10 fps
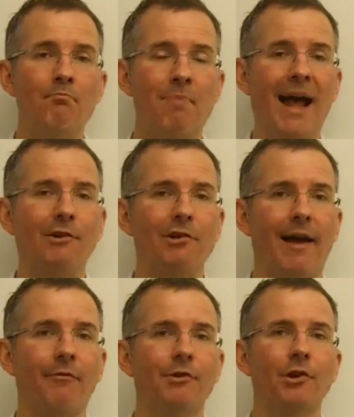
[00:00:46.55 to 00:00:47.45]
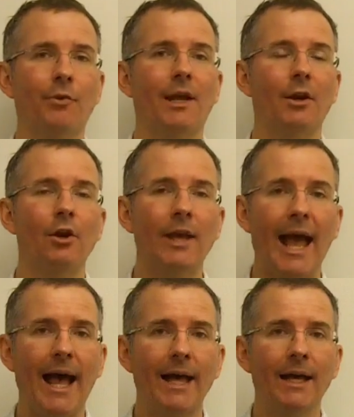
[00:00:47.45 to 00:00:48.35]
batch of averages we're going to look
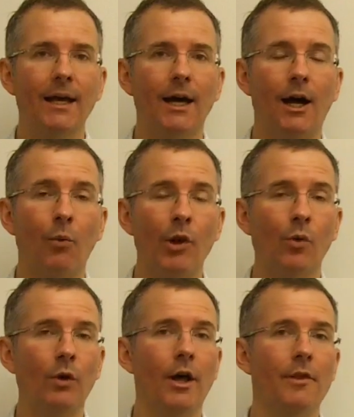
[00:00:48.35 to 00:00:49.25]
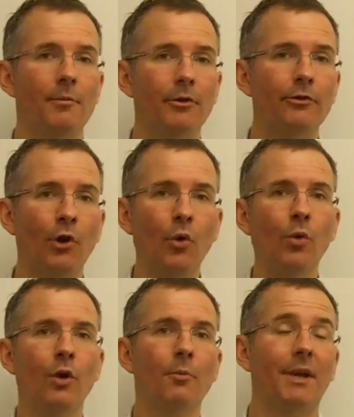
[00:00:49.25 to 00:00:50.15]
at, we all learnt them at
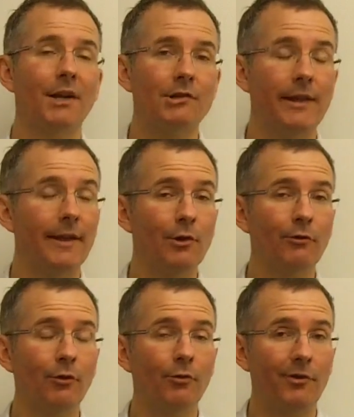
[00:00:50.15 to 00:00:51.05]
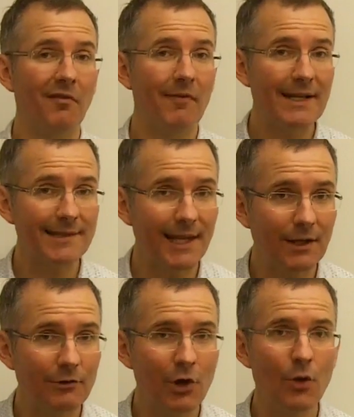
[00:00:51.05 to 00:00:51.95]
school, but actually they're useful for
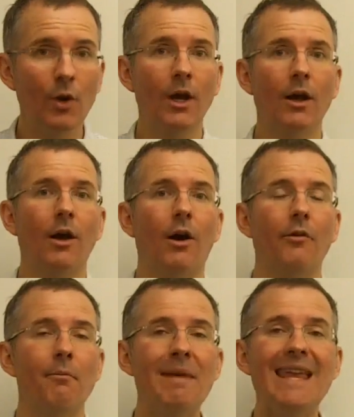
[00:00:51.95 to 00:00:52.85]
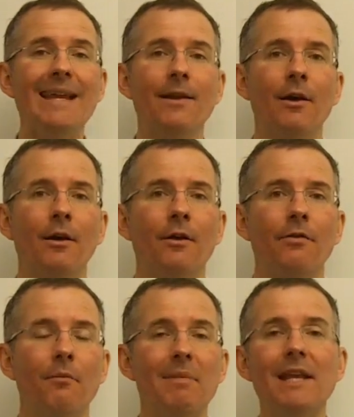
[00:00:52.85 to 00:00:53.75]
investing too, are the mean,
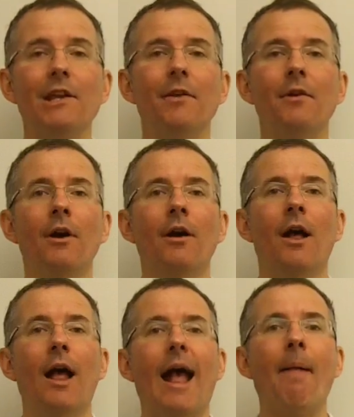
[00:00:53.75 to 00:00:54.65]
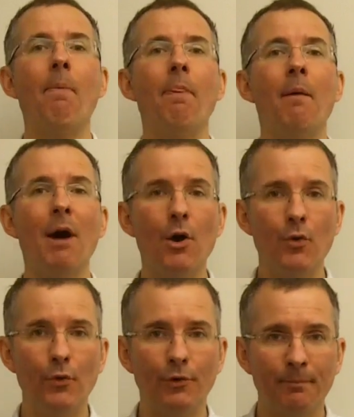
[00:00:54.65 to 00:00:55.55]
the median, and the
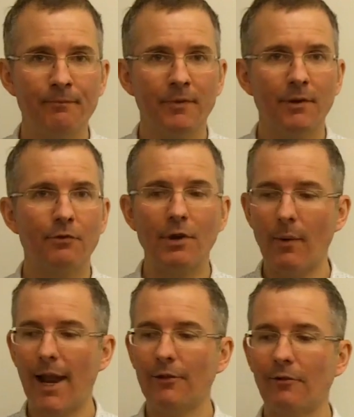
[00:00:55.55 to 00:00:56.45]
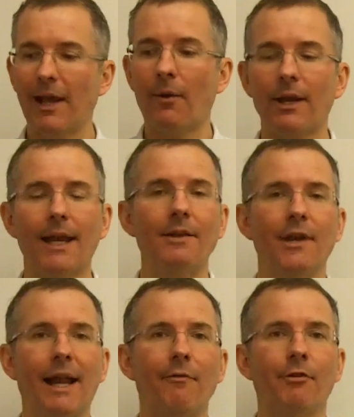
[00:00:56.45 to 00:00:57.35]
mode. 3 ways of
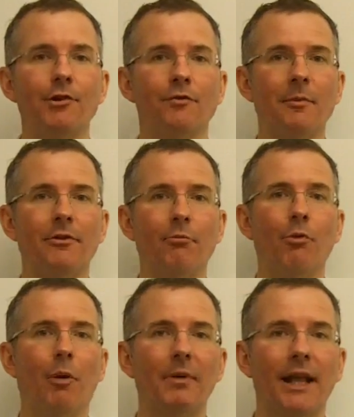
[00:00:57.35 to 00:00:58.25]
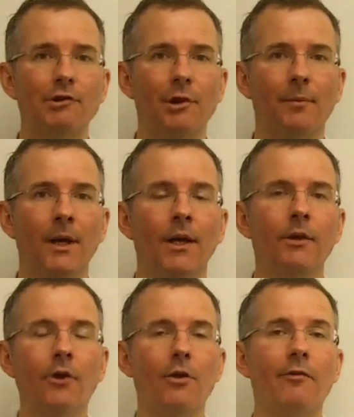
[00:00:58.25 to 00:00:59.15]
calculating an average from a simple population.
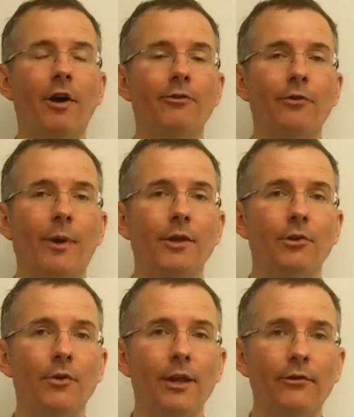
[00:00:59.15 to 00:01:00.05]
So the fastest way to do